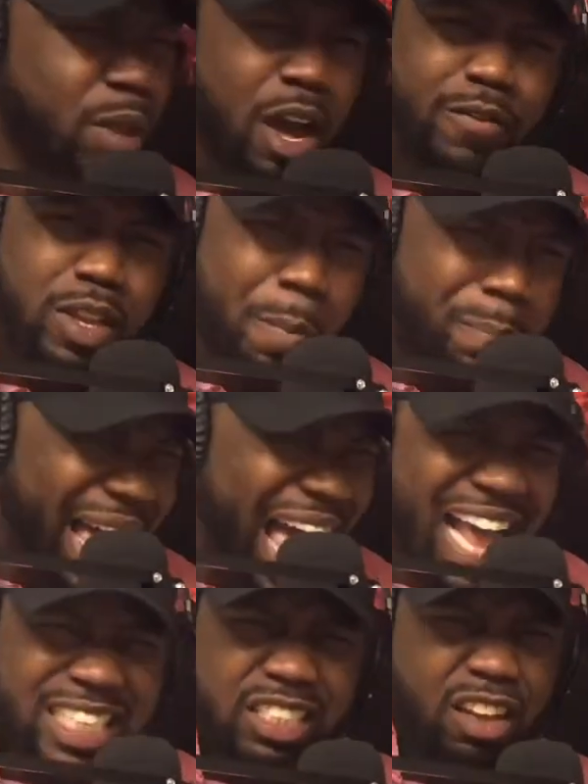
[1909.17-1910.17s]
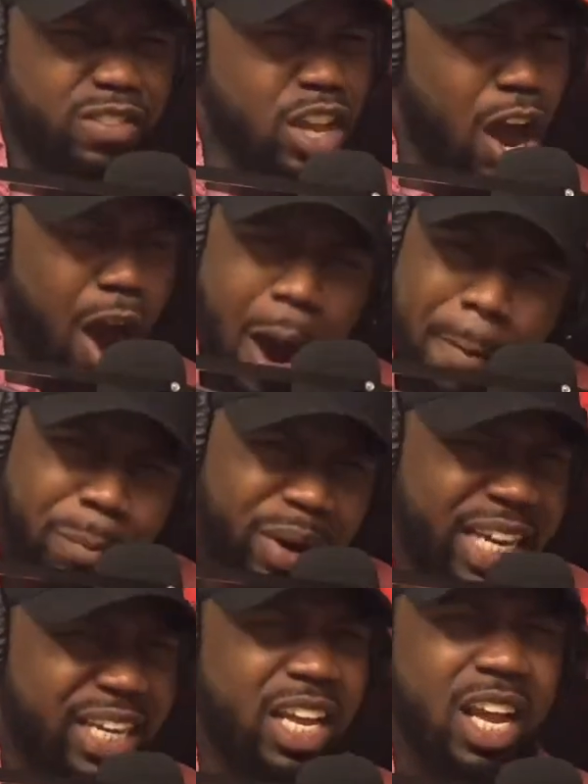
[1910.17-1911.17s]
of your past, of your
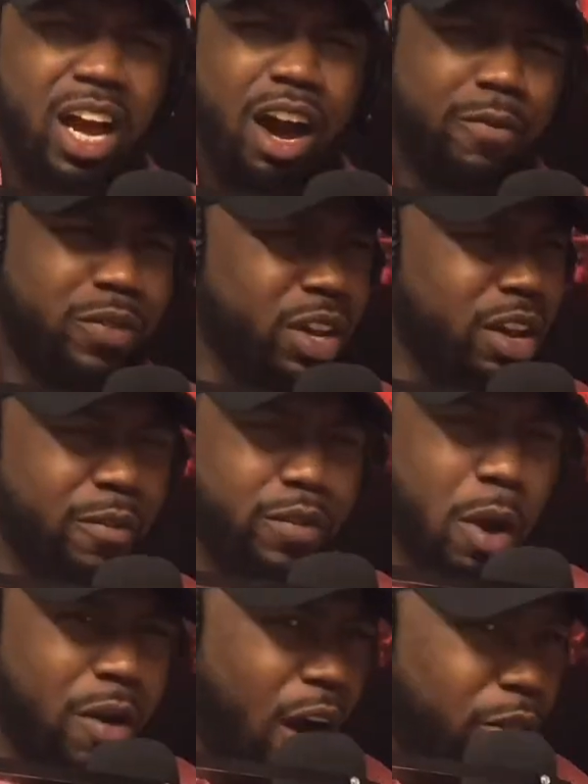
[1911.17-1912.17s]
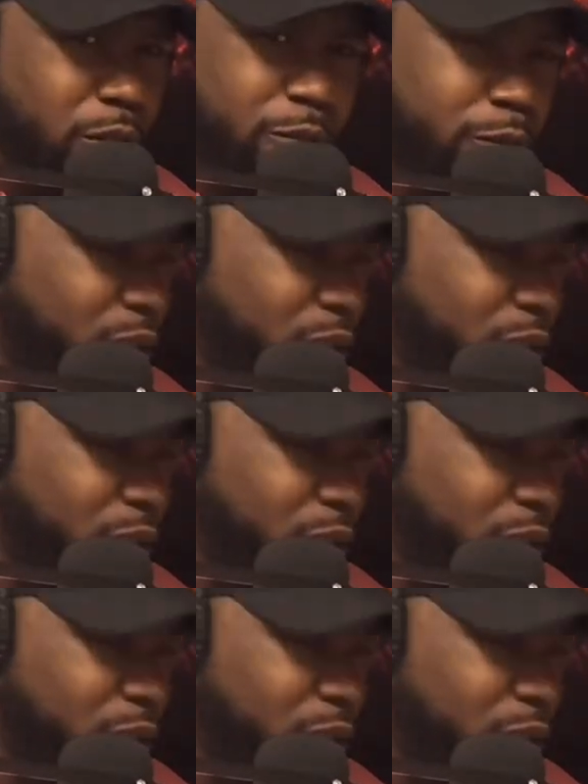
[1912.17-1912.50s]
upbringing, of your other